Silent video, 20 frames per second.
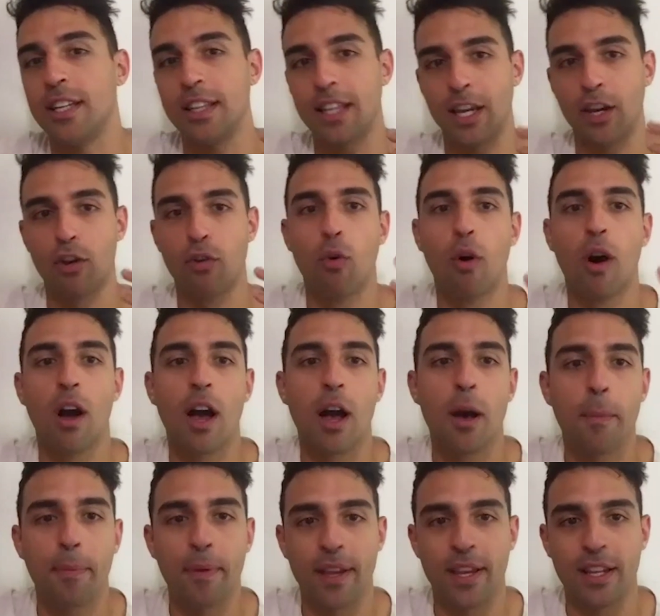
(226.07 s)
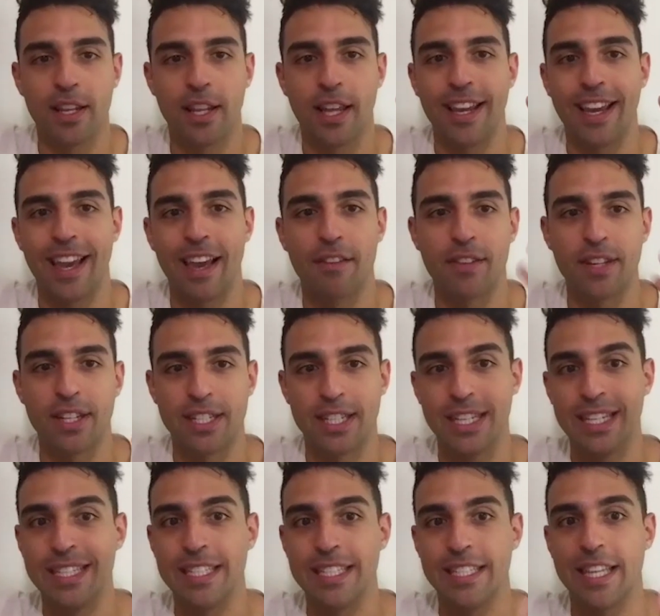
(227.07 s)
They grew up in like having to
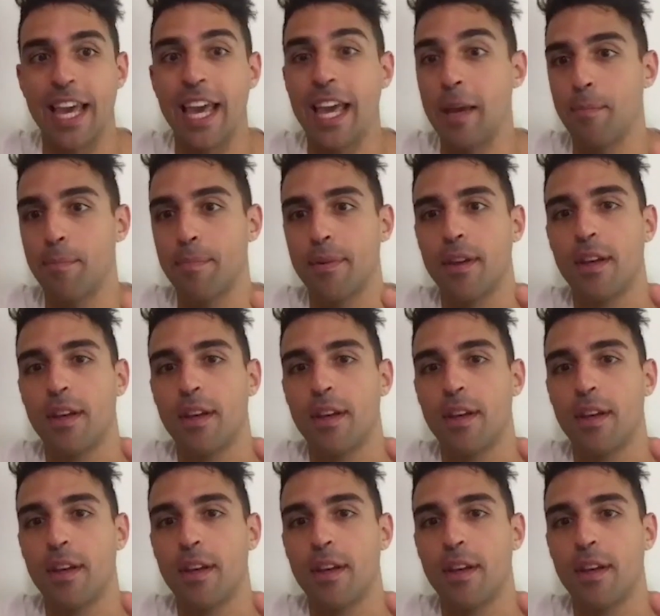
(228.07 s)
escape